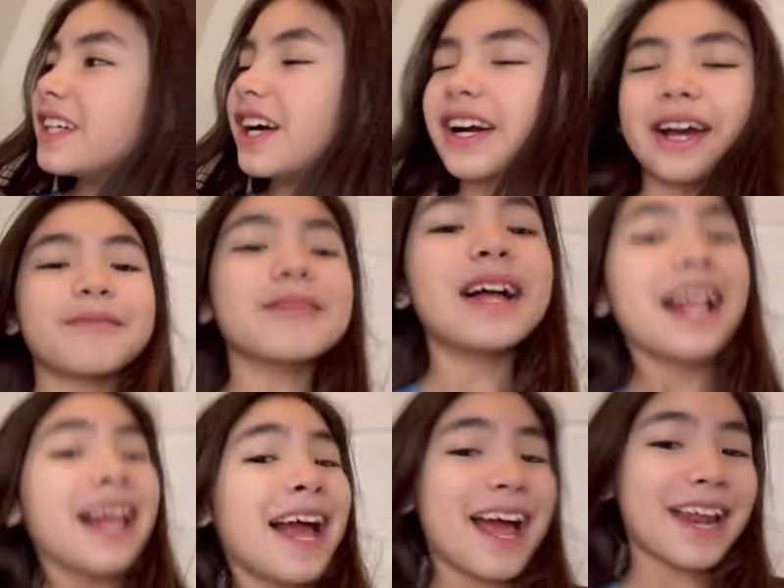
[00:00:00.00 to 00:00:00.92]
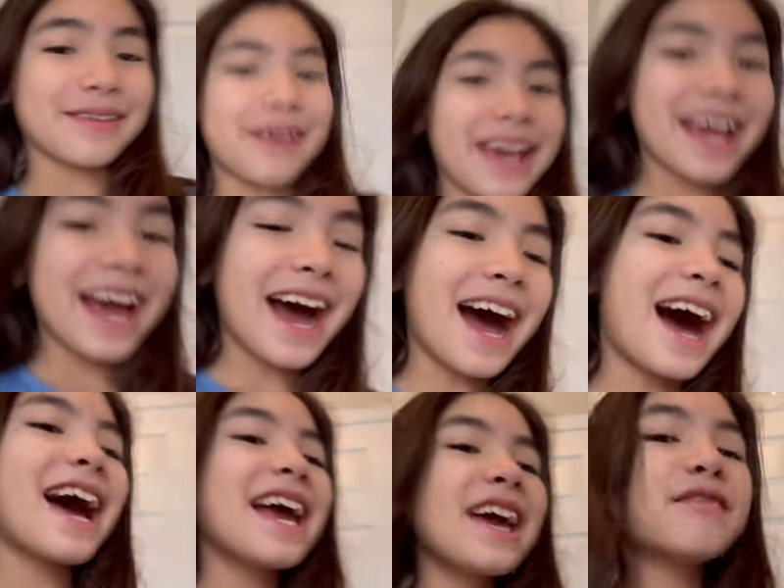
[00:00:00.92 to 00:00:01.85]
Okay. Anyway,
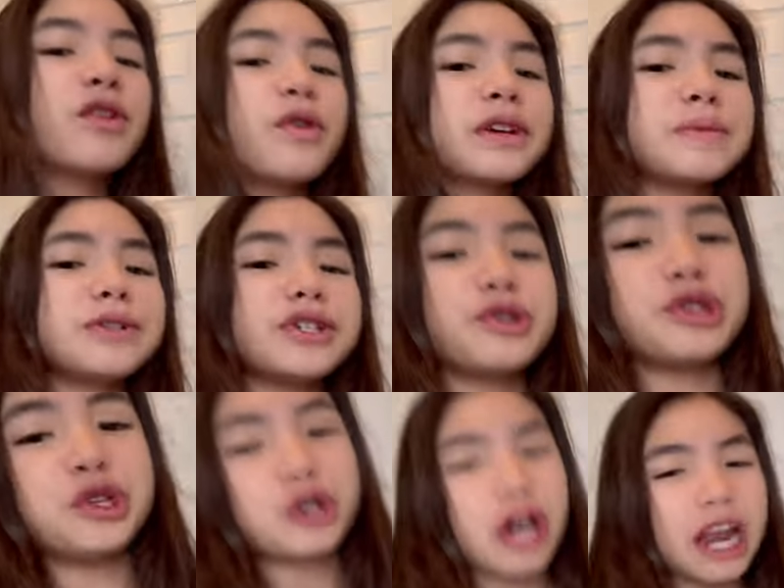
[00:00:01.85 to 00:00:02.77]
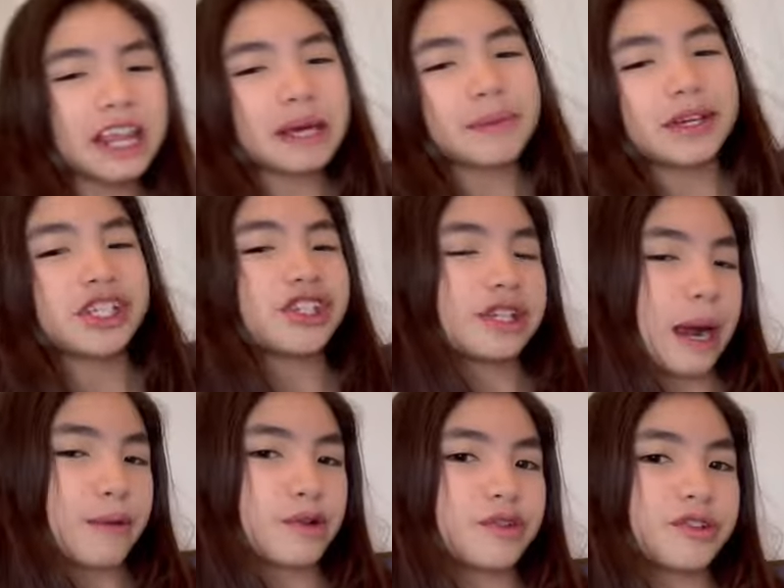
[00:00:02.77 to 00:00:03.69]
I am going to be showing you kind of like my
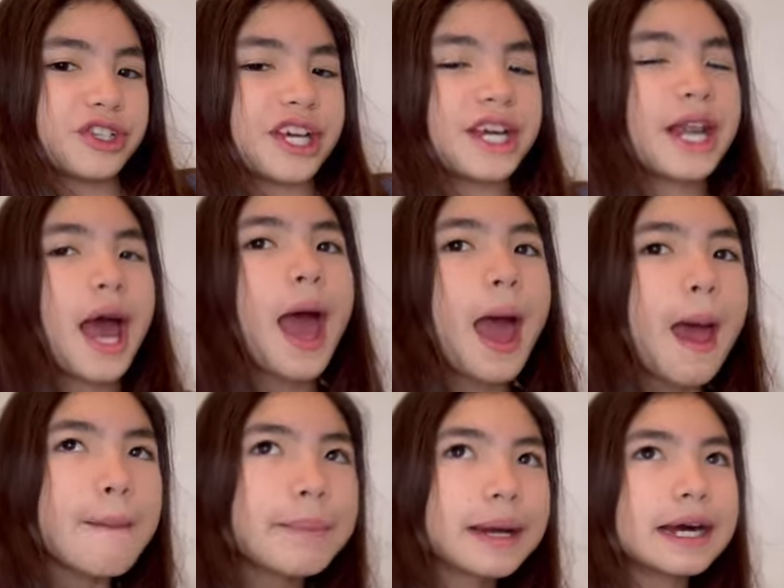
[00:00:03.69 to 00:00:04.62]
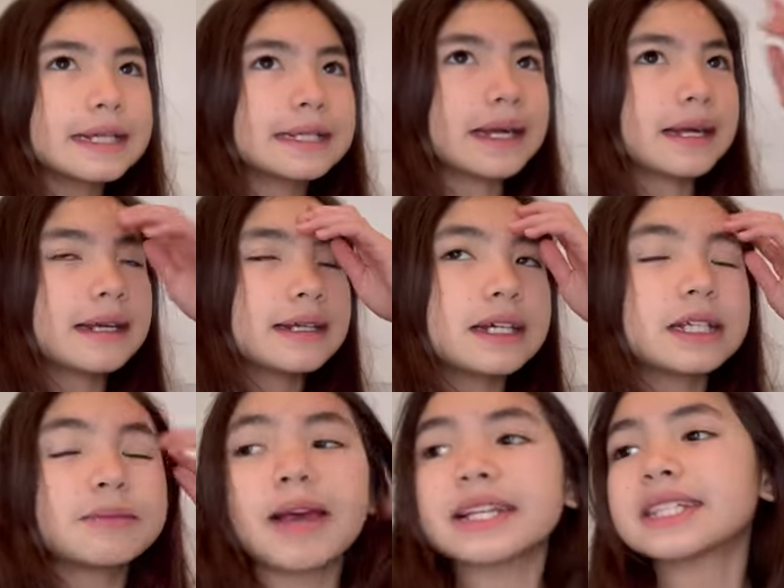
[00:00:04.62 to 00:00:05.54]
shower routine because,
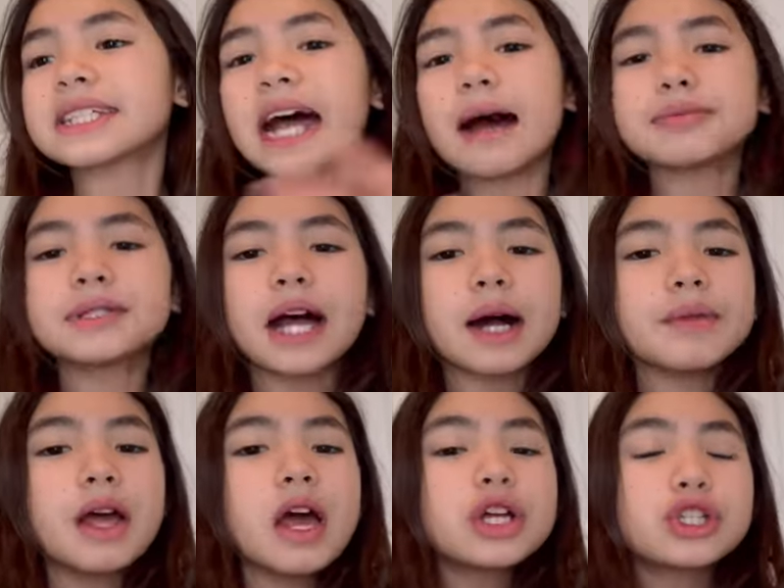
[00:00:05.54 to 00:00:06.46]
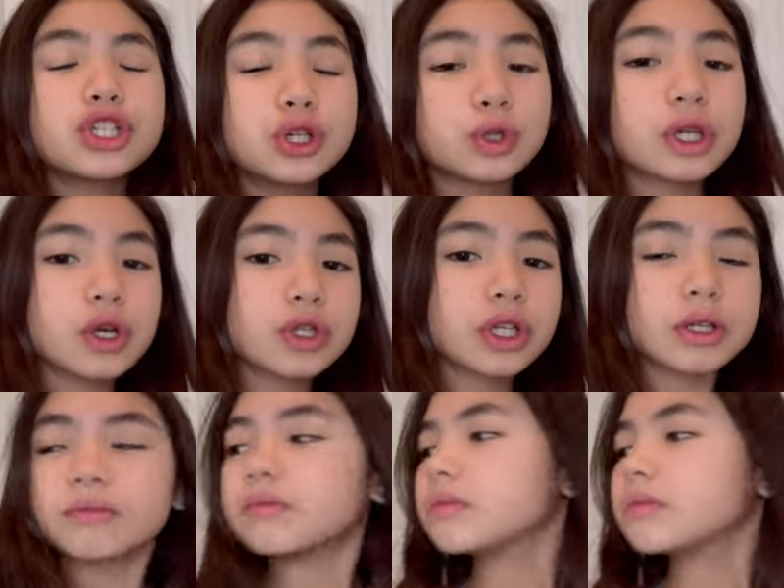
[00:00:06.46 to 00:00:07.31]
Mason, stop. Two years ago,